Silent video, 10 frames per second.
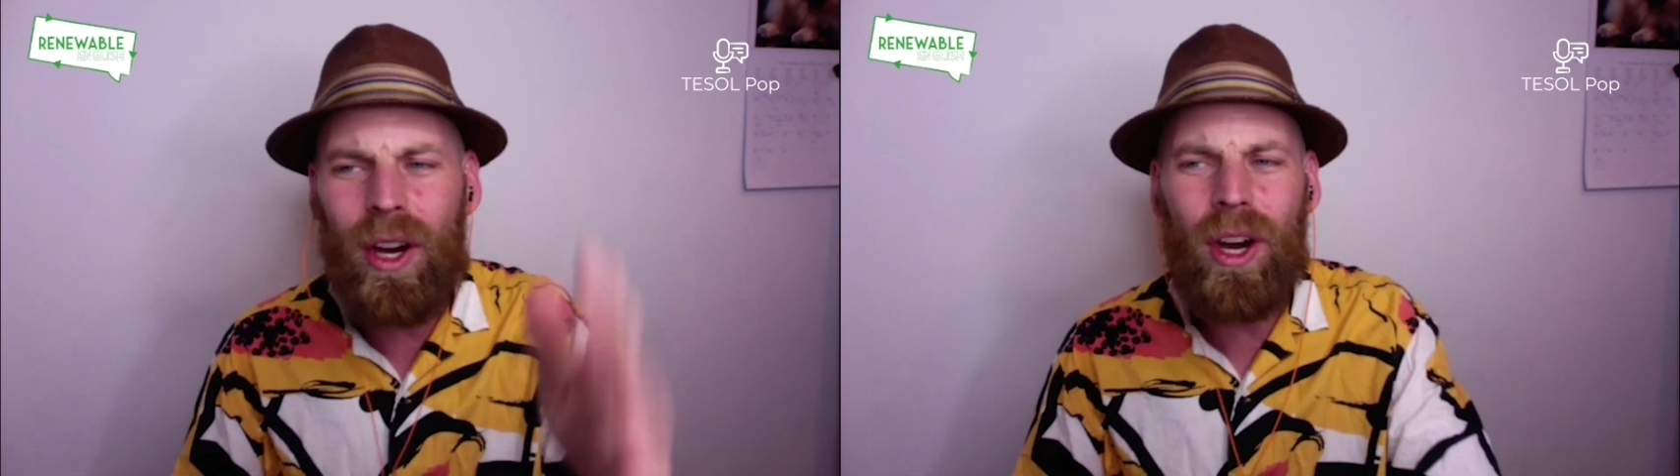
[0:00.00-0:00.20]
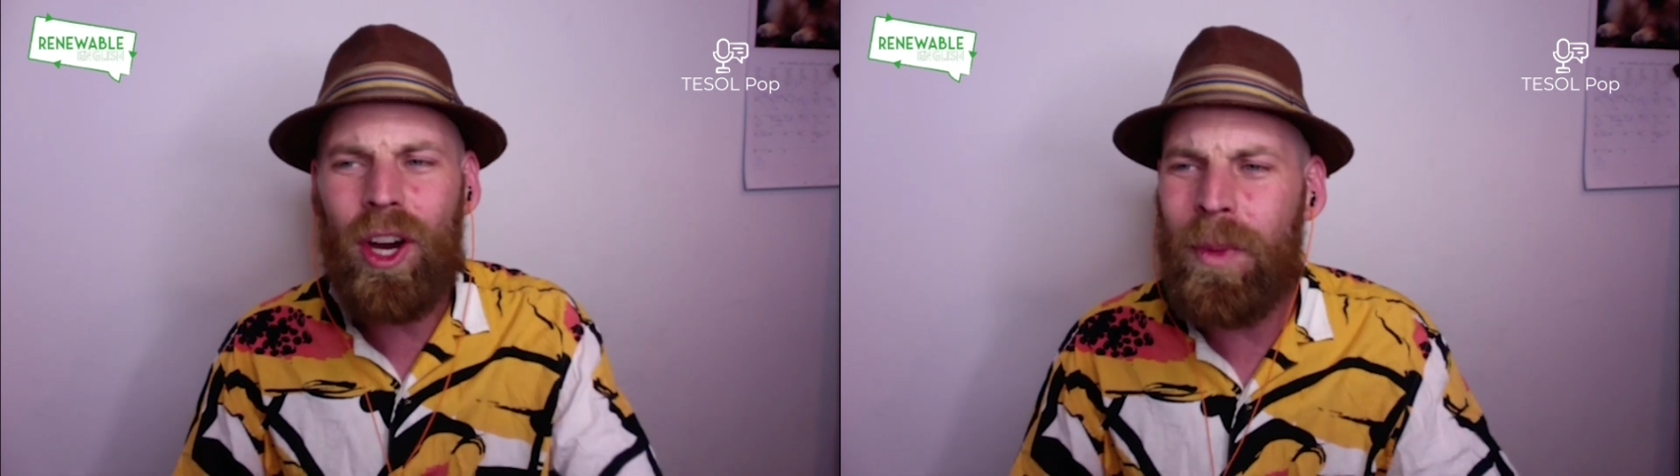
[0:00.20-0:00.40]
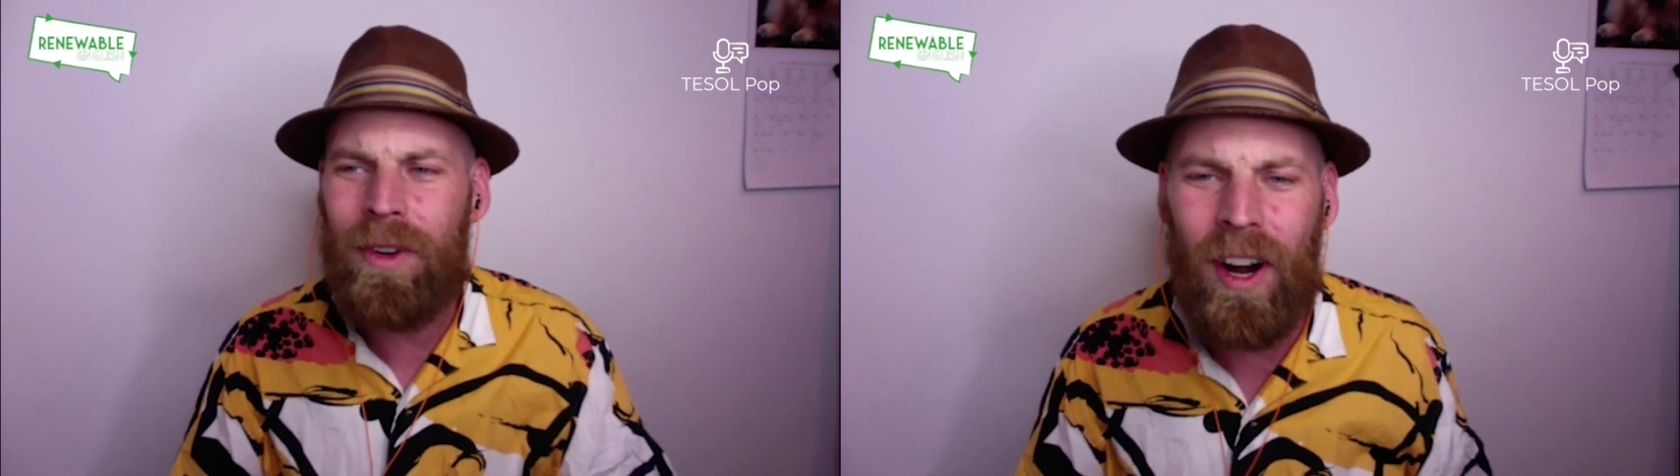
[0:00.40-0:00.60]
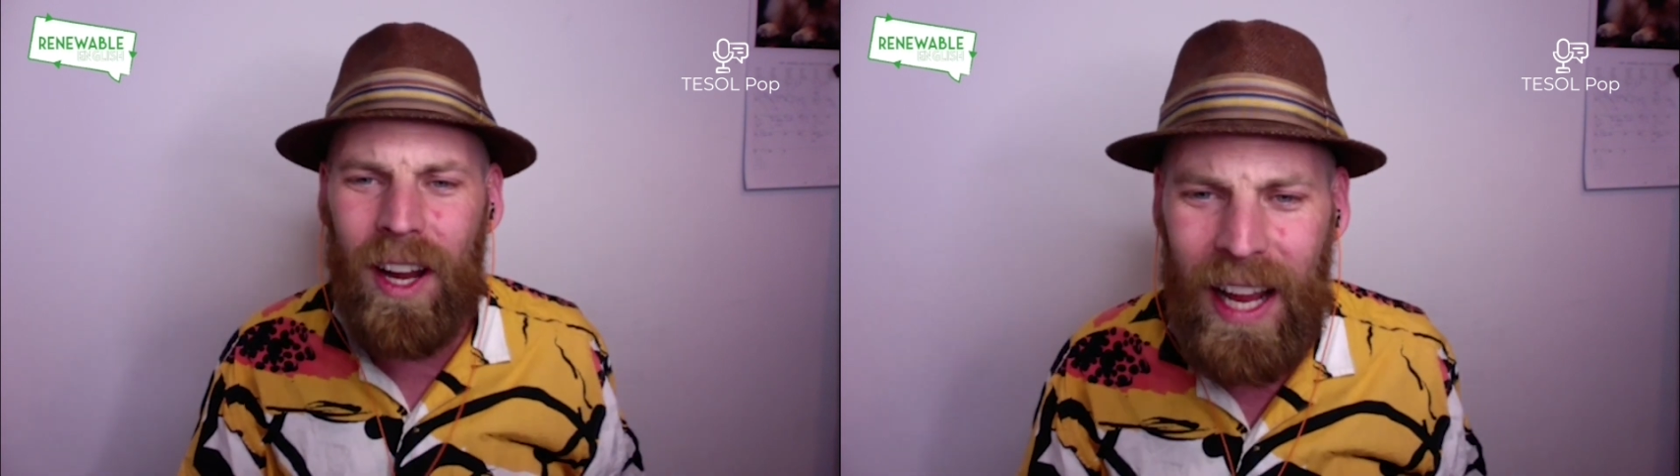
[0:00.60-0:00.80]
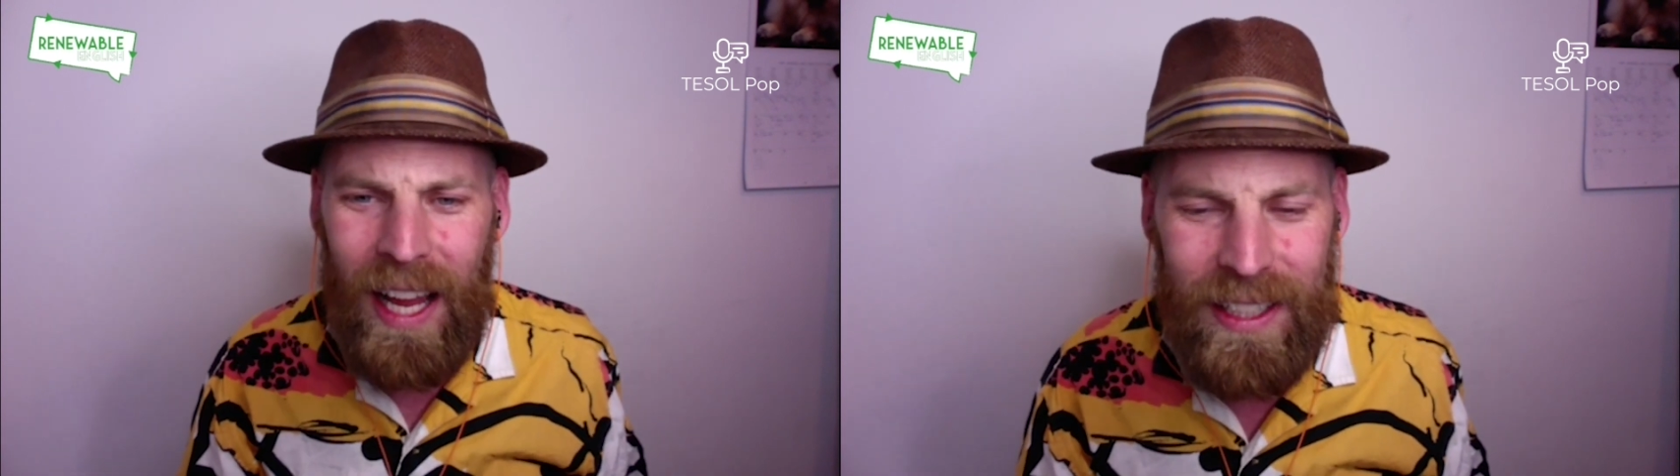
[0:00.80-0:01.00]
home and write
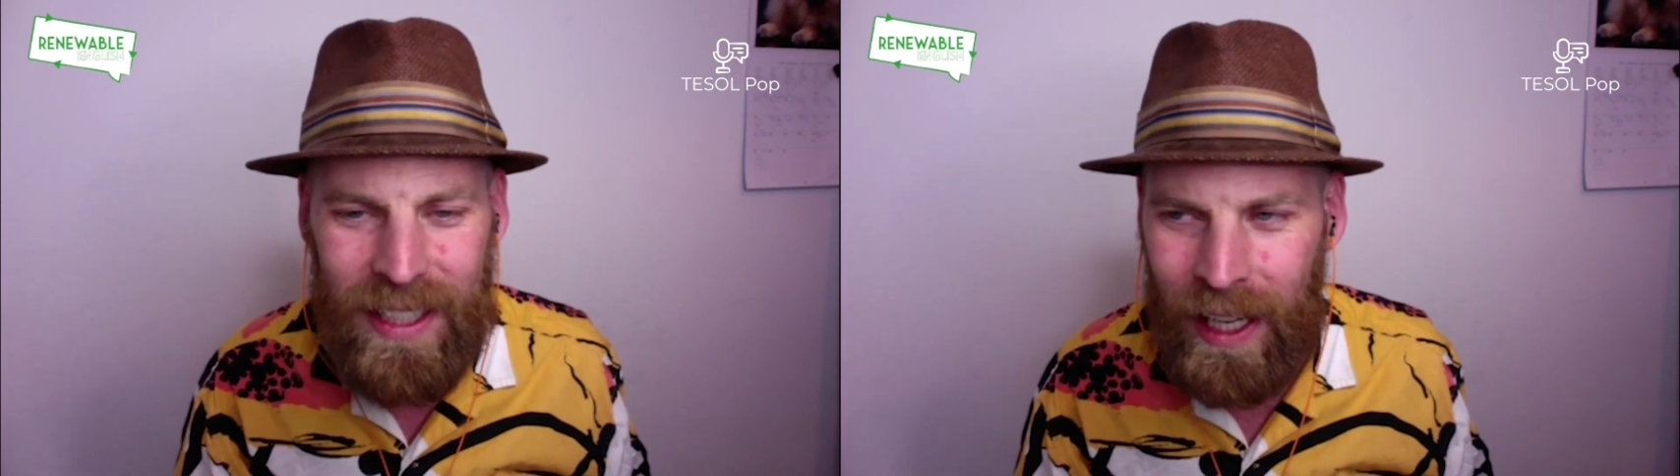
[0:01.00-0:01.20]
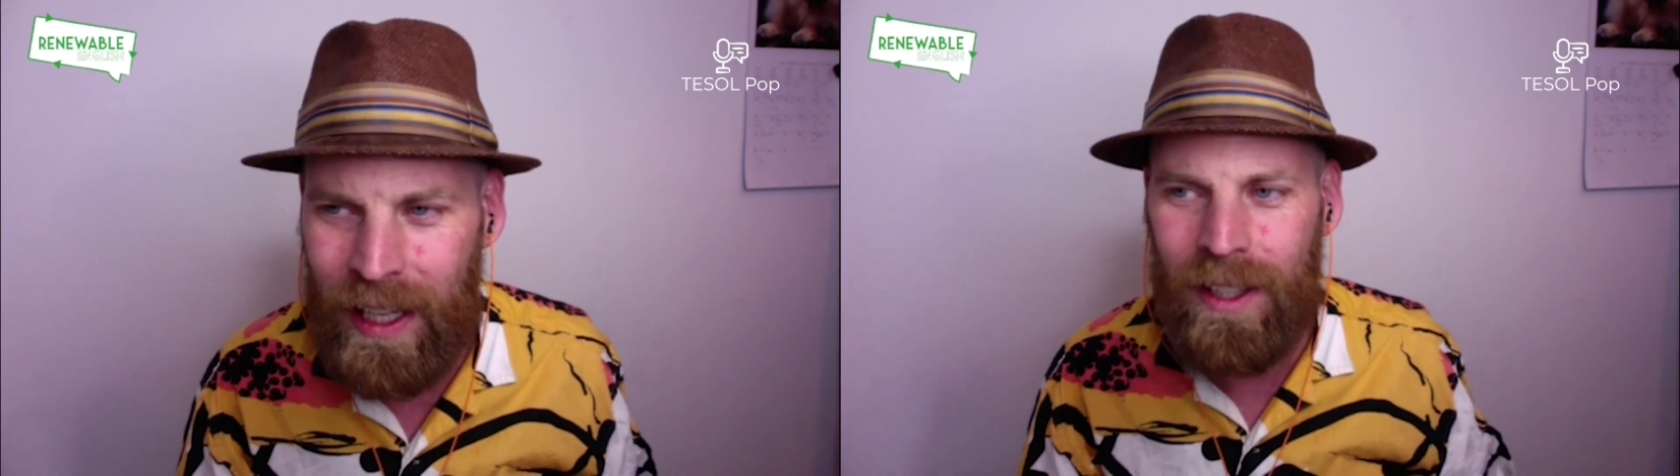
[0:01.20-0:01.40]
an essay.